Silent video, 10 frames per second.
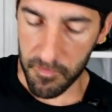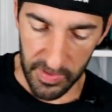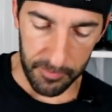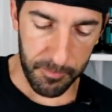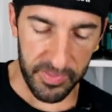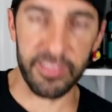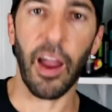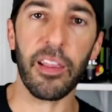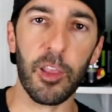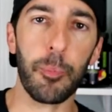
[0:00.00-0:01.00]
like
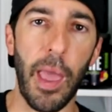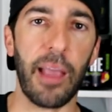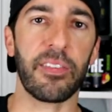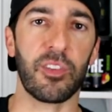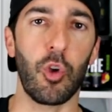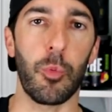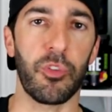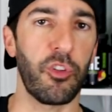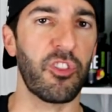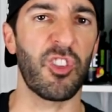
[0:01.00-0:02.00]
tightly packed scoop.
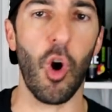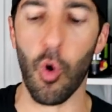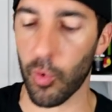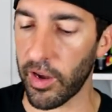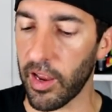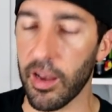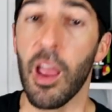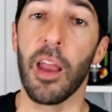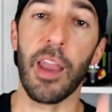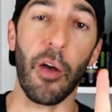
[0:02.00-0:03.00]
So just go right in.
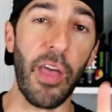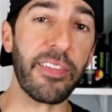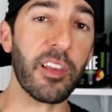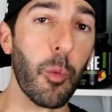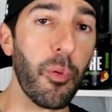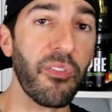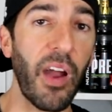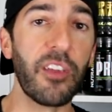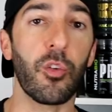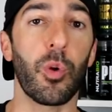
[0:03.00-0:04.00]
Now that's gonna
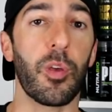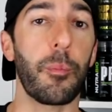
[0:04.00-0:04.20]
provide you with